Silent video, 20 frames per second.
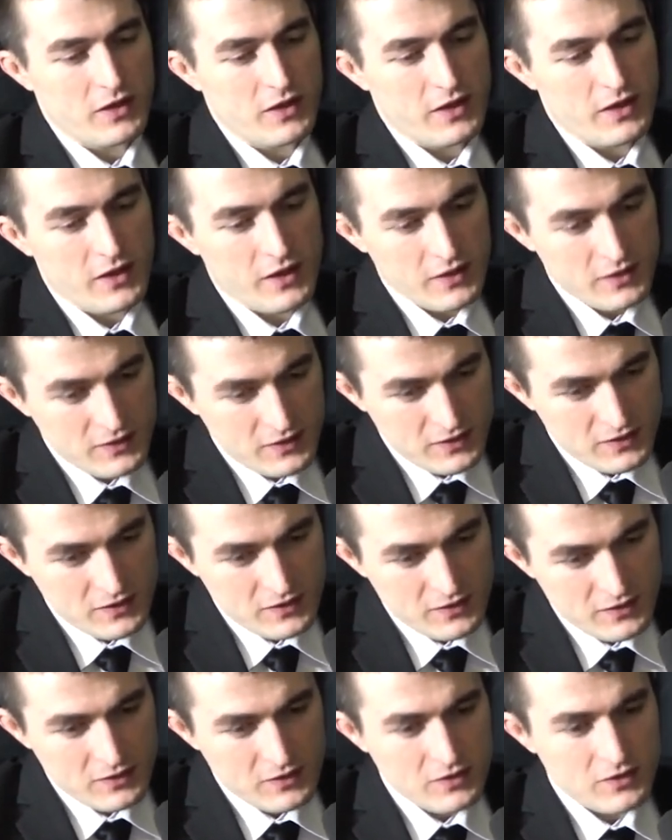
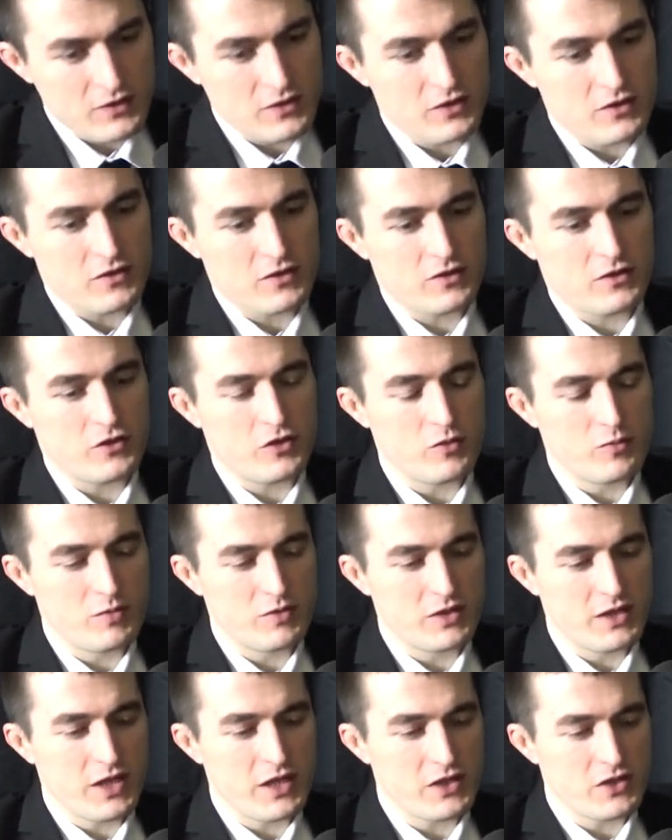his
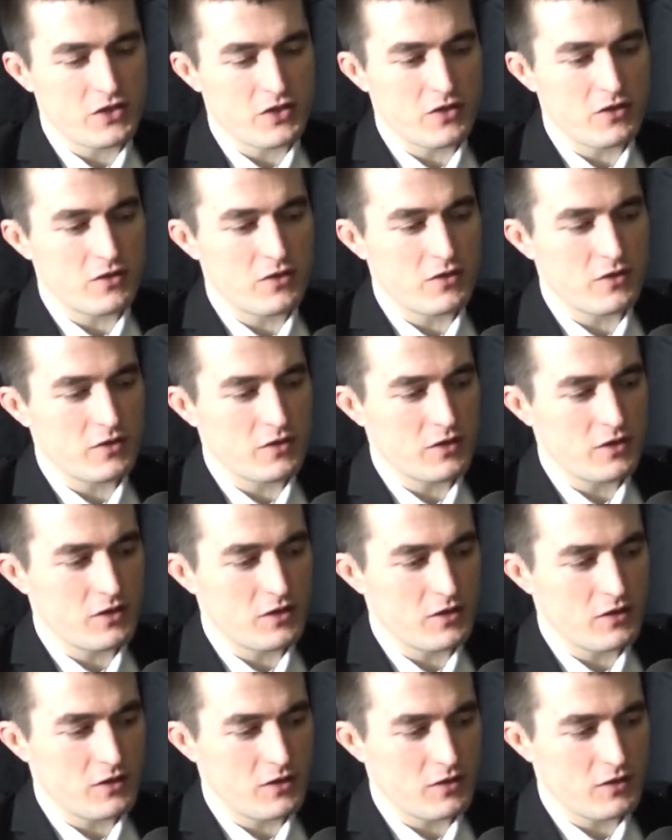human nature,
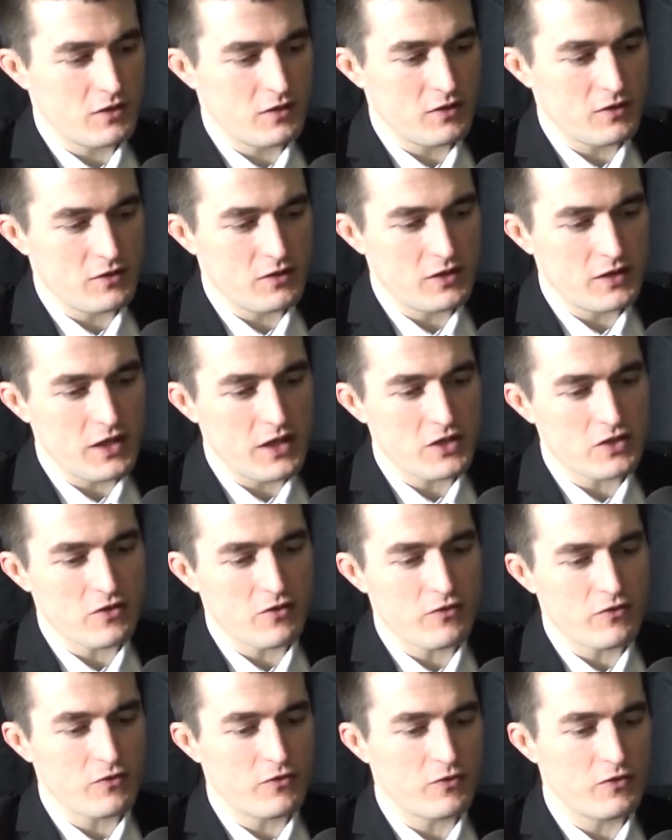the nature
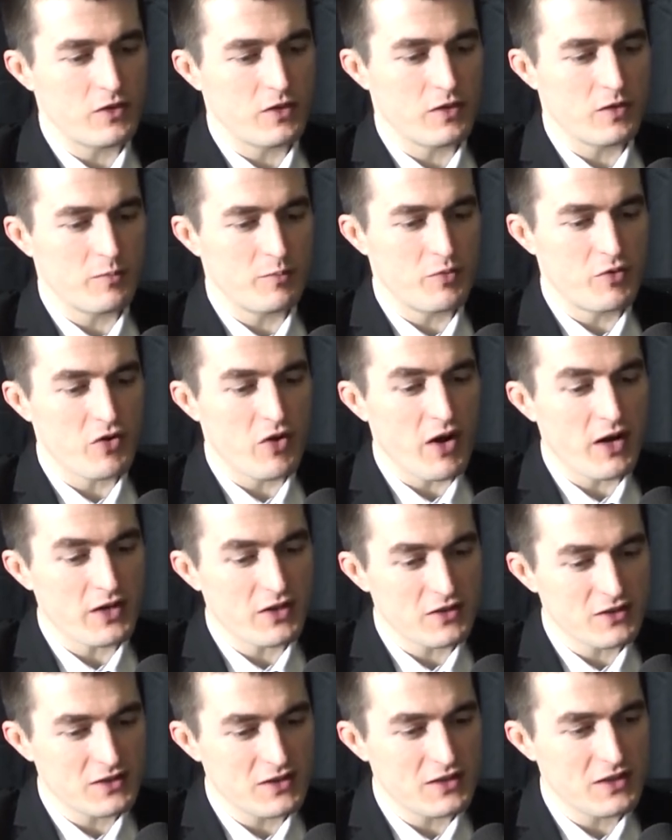of the
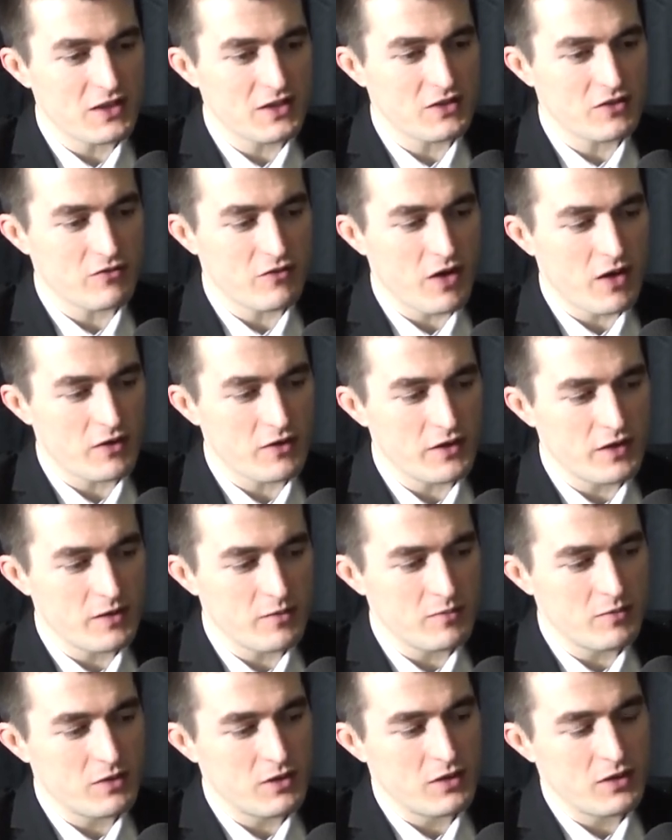bureaucracy that's around
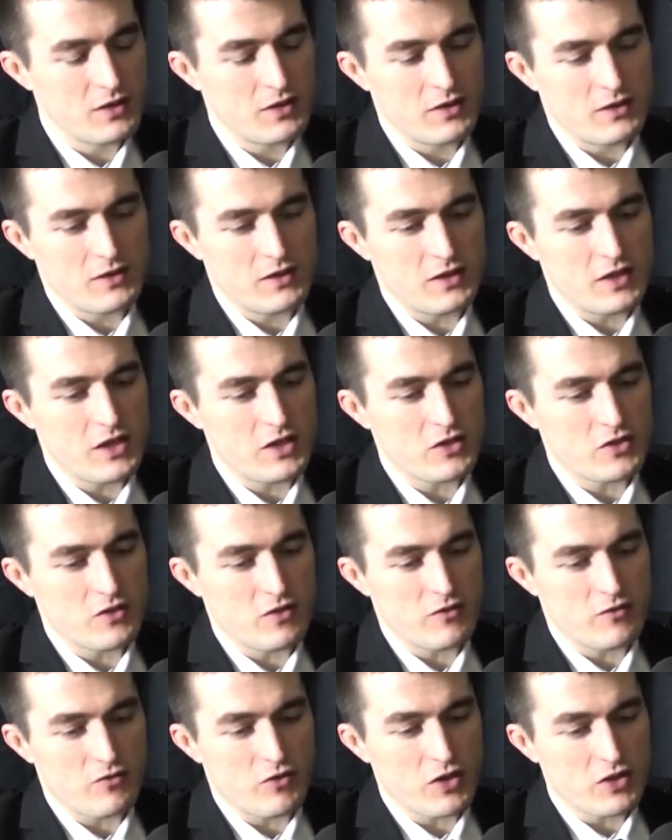him, the
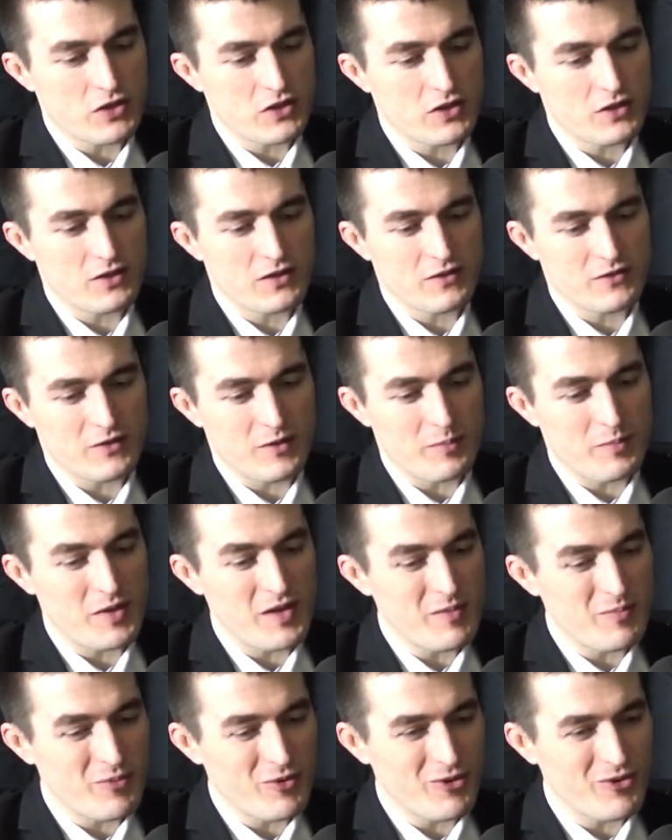nature of Russia, the
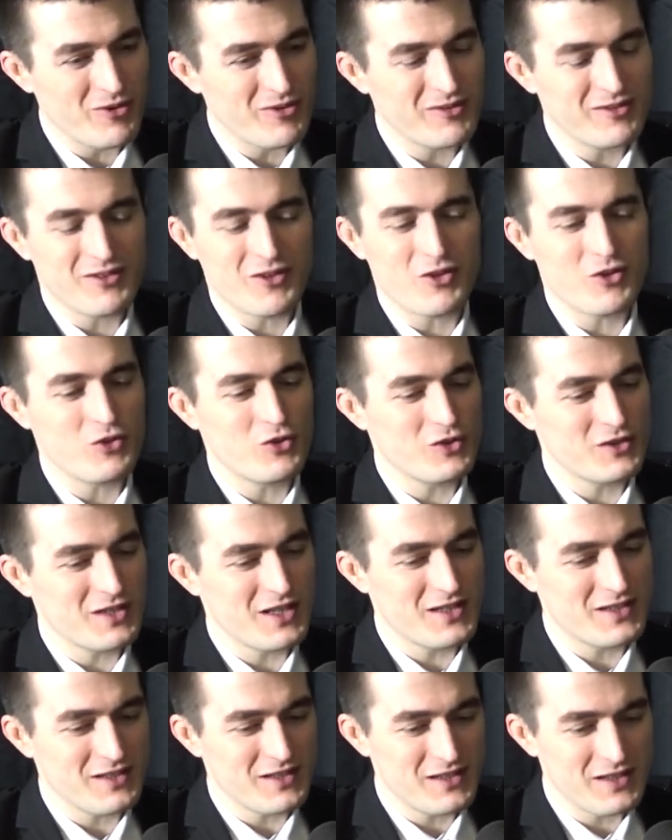people, all those
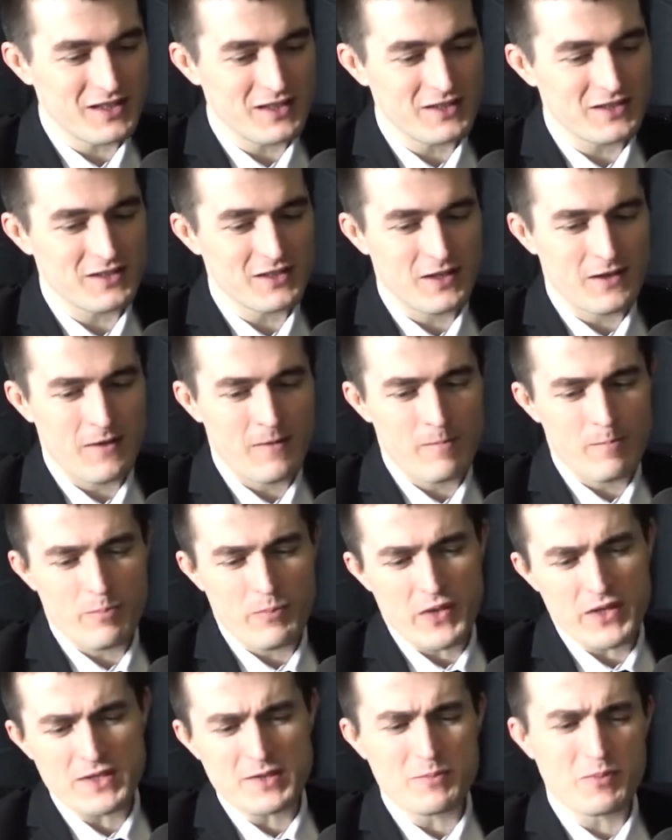kinds of things,
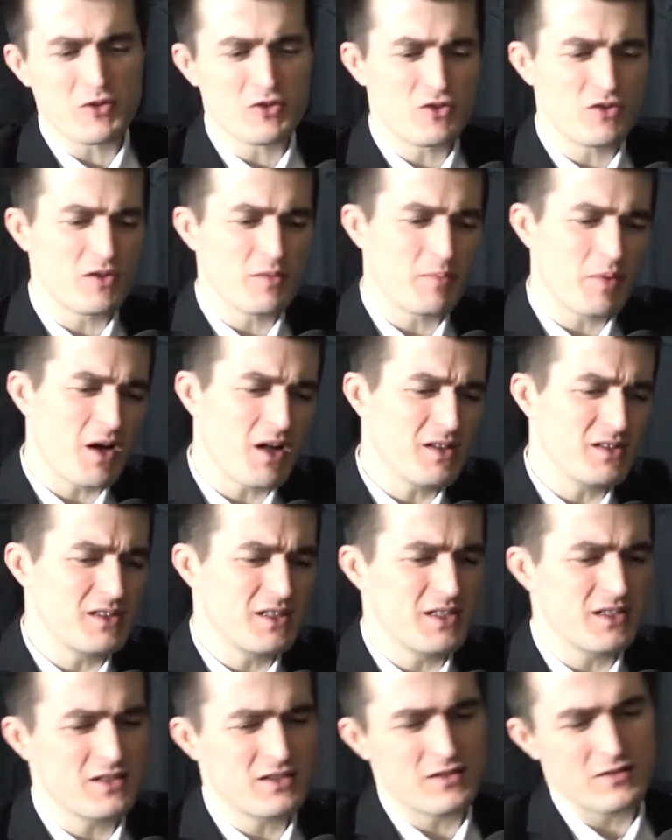as opposed to the
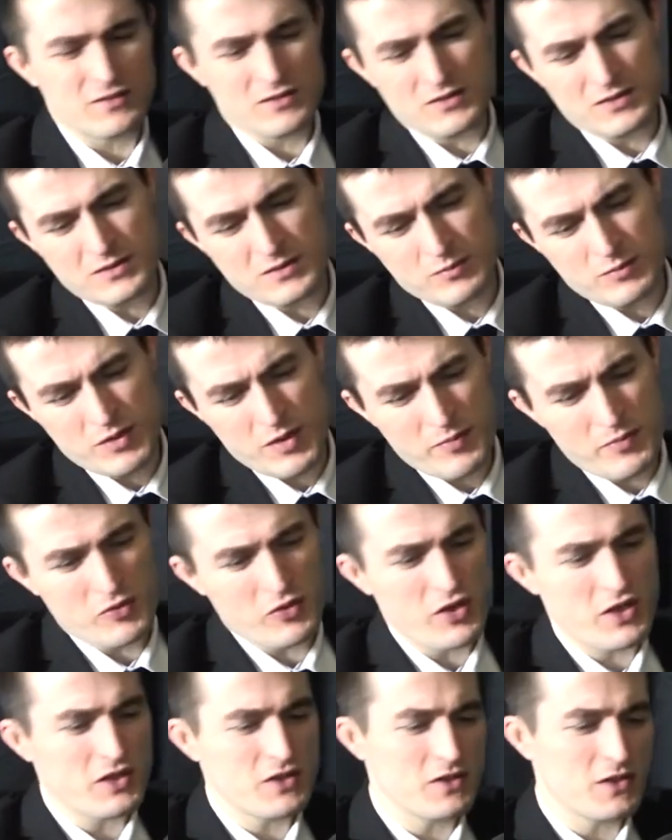politics and the
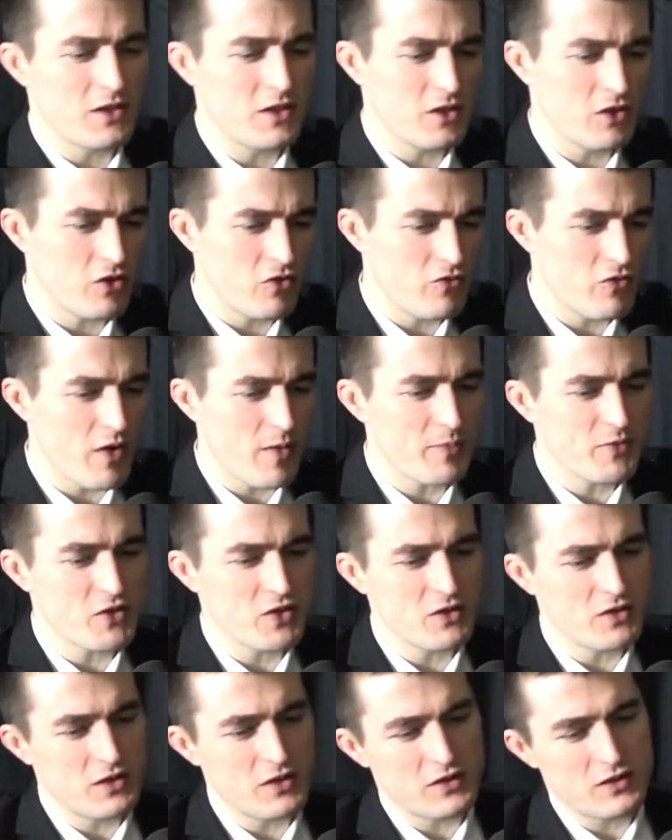manipulation and the
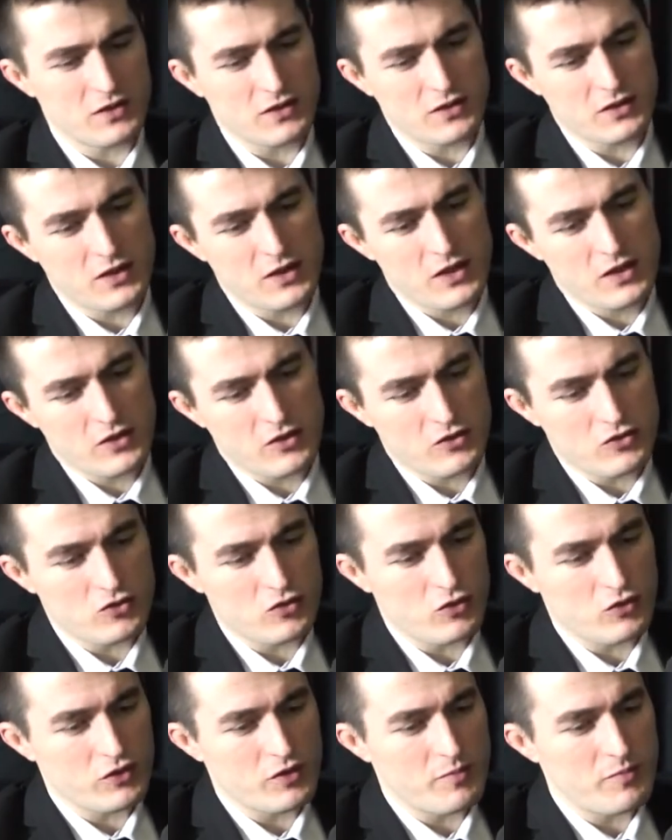corruption and the
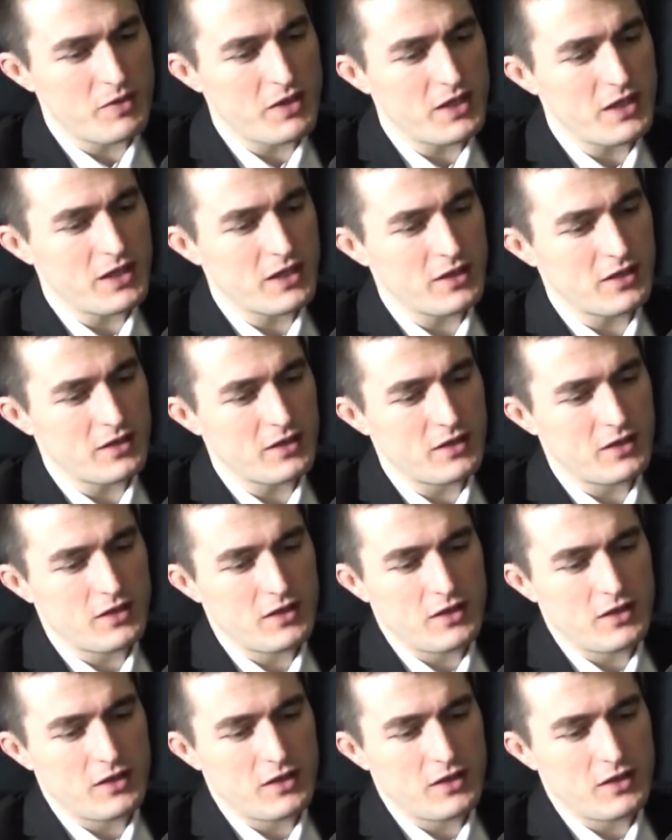control of the media